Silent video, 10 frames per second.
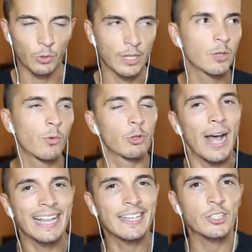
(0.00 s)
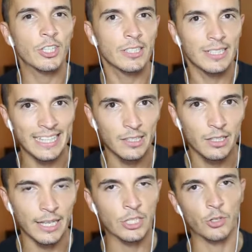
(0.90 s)
who doesn't want to understand it
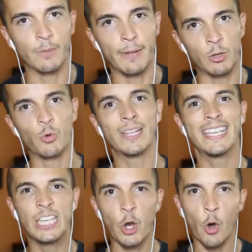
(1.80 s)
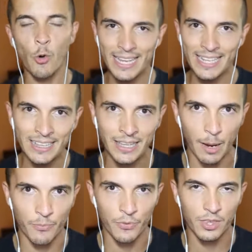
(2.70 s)
intellectually, but really go in
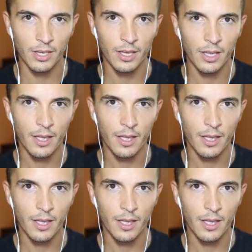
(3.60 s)
depth